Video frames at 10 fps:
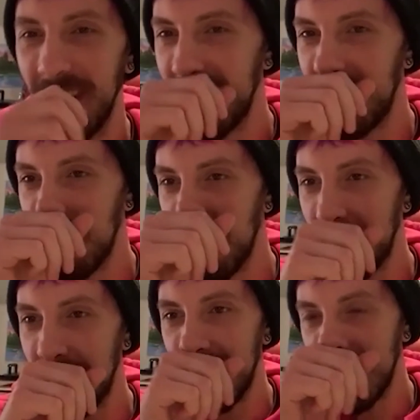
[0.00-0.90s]
super
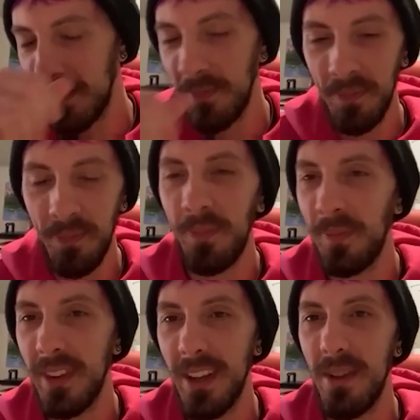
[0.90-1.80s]
easy.
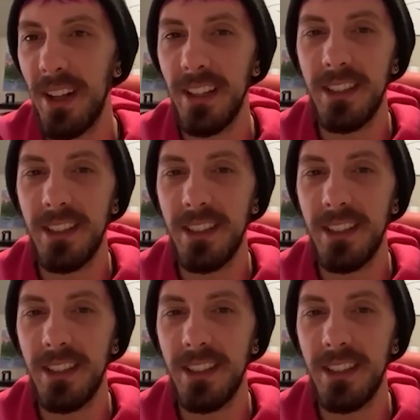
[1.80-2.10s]
Yeah, man. It's